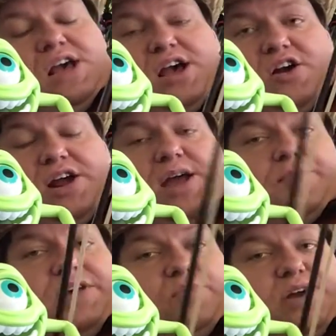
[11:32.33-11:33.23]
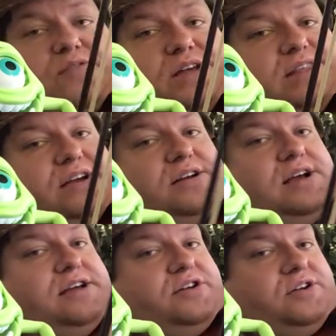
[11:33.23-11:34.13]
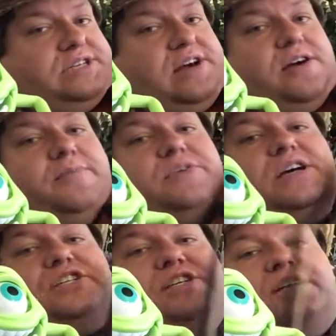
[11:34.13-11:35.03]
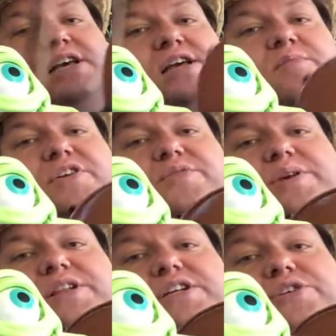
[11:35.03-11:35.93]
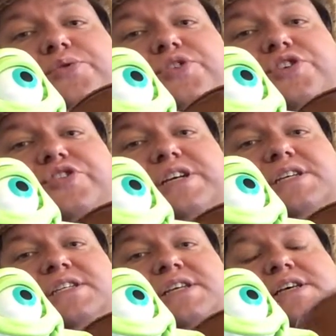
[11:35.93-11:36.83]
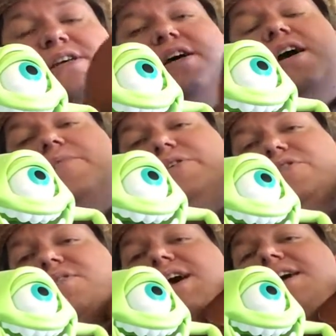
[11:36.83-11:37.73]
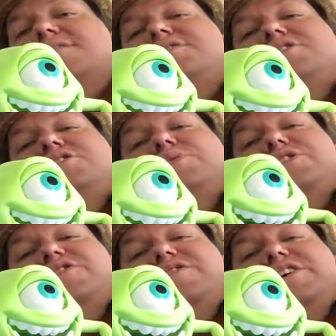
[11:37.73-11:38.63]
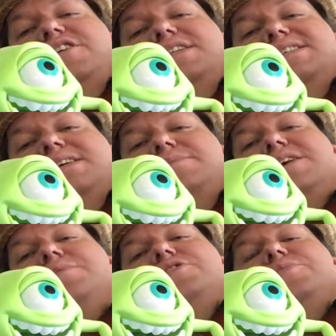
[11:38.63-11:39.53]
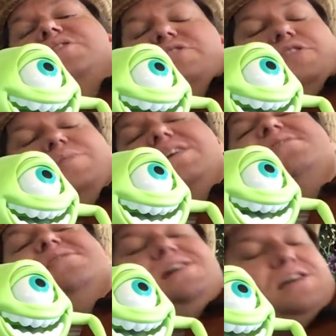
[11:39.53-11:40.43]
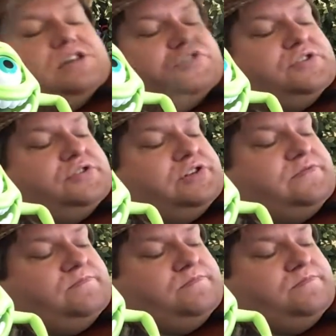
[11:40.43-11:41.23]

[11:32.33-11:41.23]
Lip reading: Alright, and by the way, right there, notice how I'm touching between the two strings. You don't have to switch your finger at the same time as your bow. You can make it a lot easier on yourself.